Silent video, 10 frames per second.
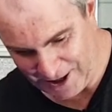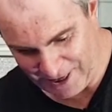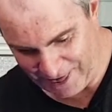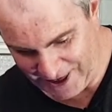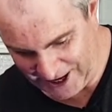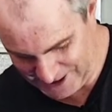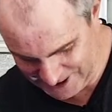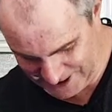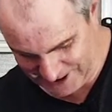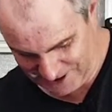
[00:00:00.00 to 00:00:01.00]
that
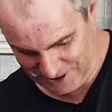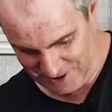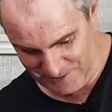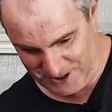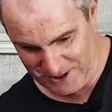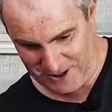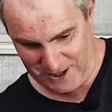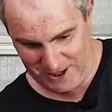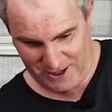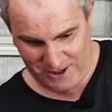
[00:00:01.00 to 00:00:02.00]
down a little bit
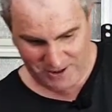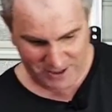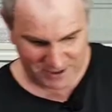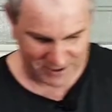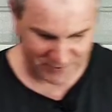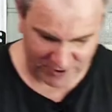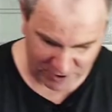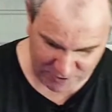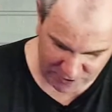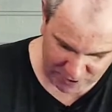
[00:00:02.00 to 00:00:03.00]
there. That's as far
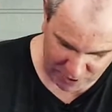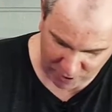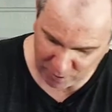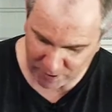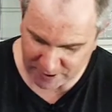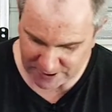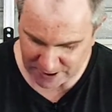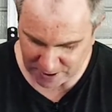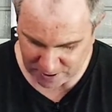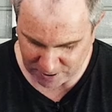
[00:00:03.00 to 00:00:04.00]
as I can go with the
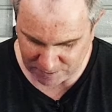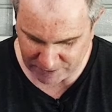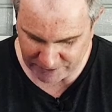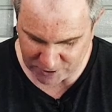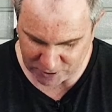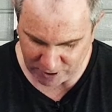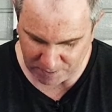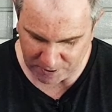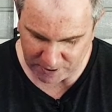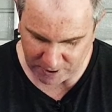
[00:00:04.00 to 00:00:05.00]
center column of the
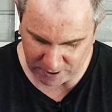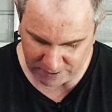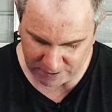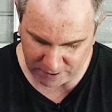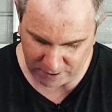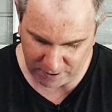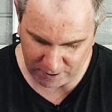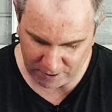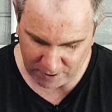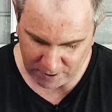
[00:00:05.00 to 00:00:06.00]
tripod there. So
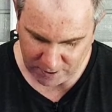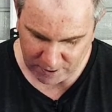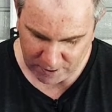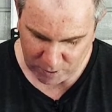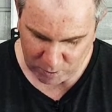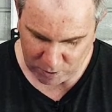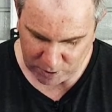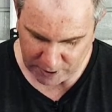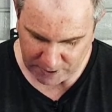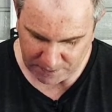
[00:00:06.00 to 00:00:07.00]

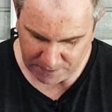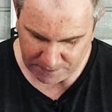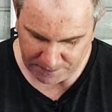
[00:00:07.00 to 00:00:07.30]
we'll